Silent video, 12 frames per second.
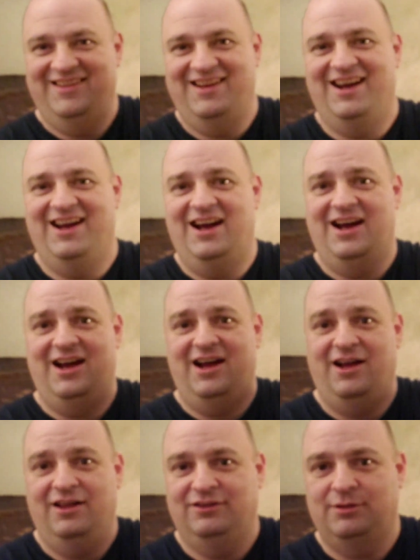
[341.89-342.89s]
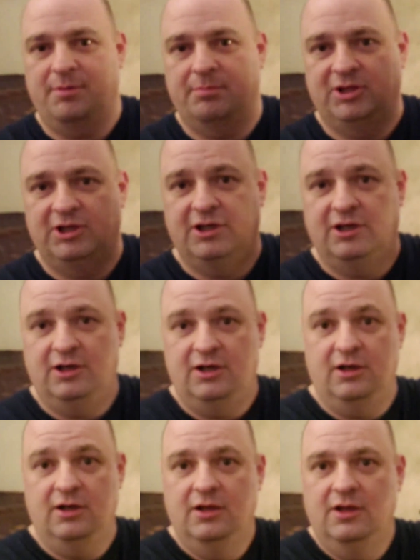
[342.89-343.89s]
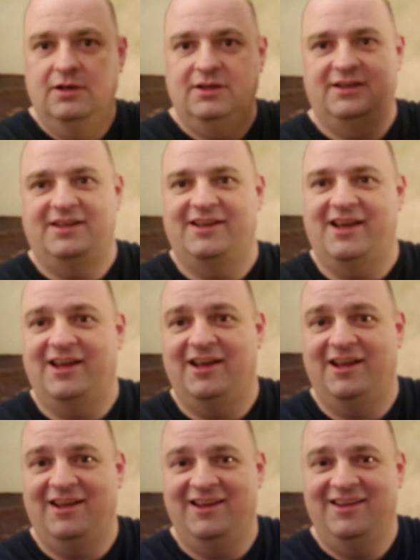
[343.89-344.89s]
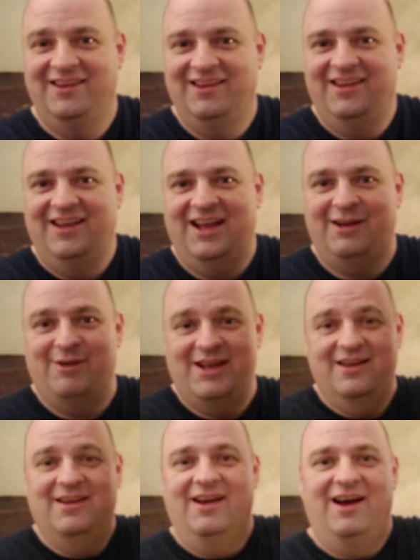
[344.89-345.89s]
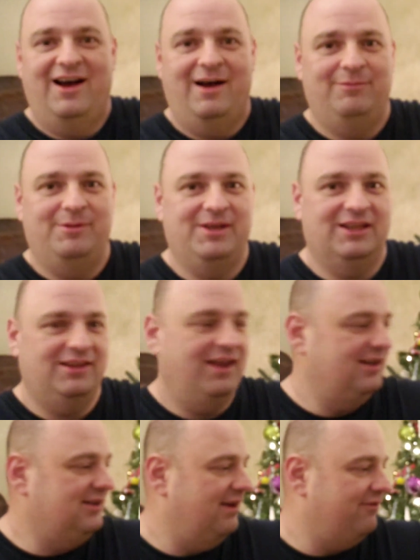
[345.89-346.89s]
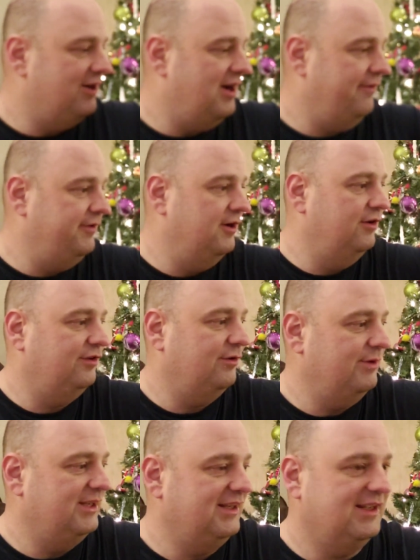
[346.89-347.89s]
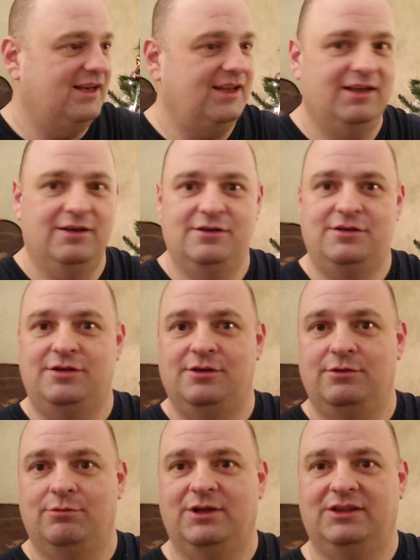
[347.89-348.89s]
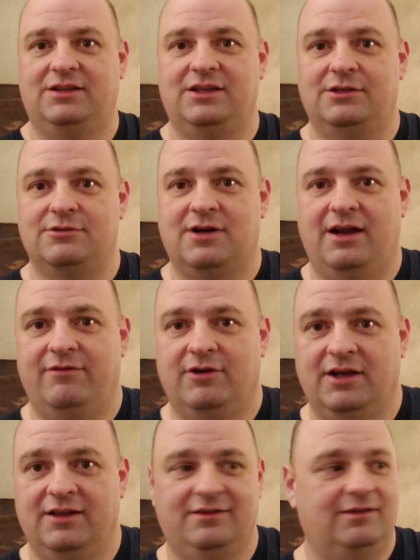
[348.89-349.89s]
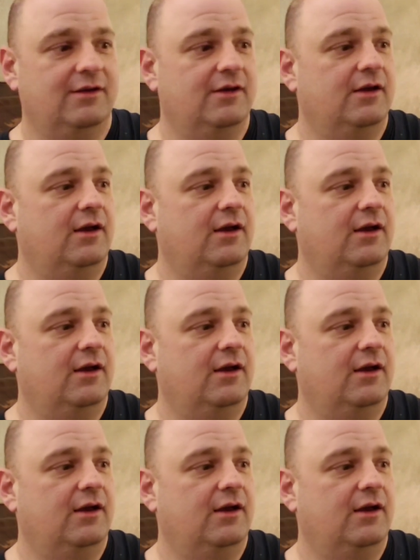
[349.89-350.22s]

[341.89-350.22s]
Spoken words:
Haha, super blur. Da-da-da. Anyway, let me get the head cover off here so we can get into what the driver is.